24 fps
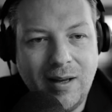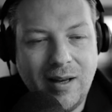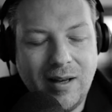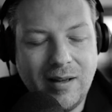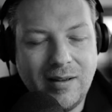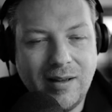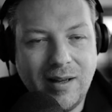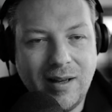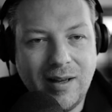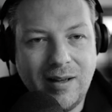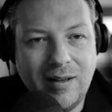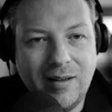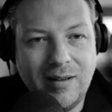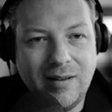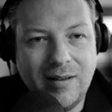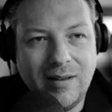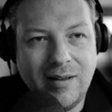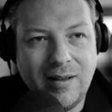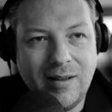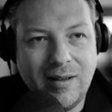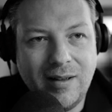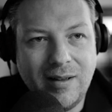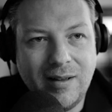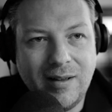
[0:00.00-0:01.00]
And then
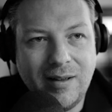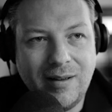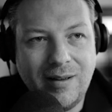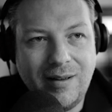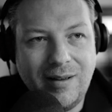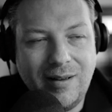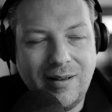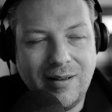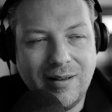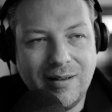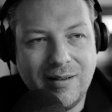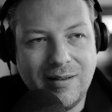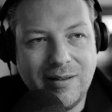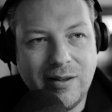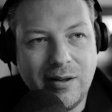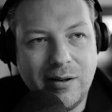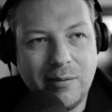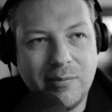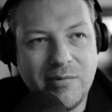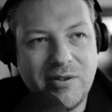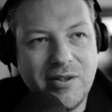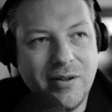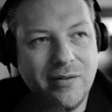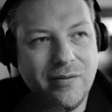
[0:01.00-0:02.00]
in
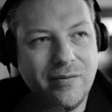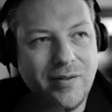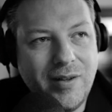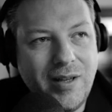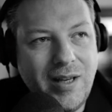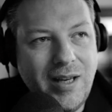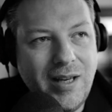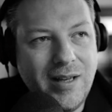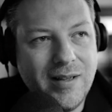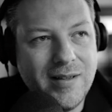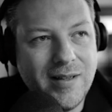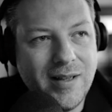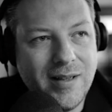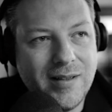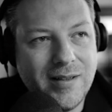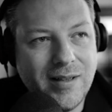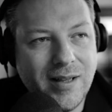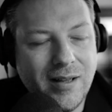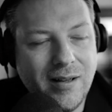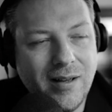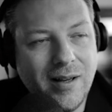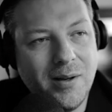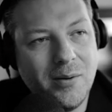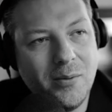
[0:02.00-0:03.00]
terms of needs, I
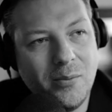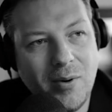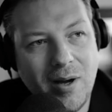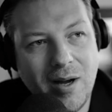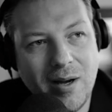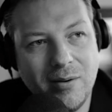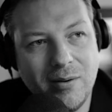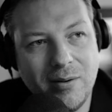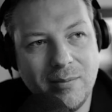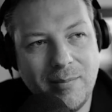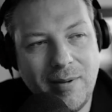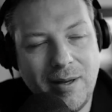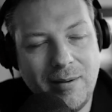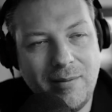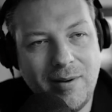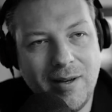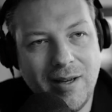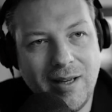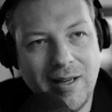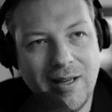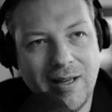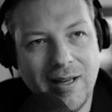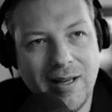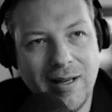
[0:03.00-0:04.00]
said, wow, maybe
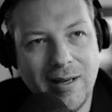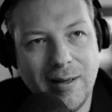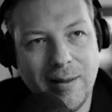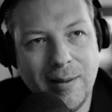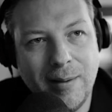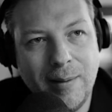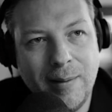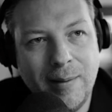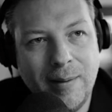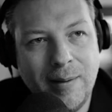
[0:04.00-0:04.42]
I can,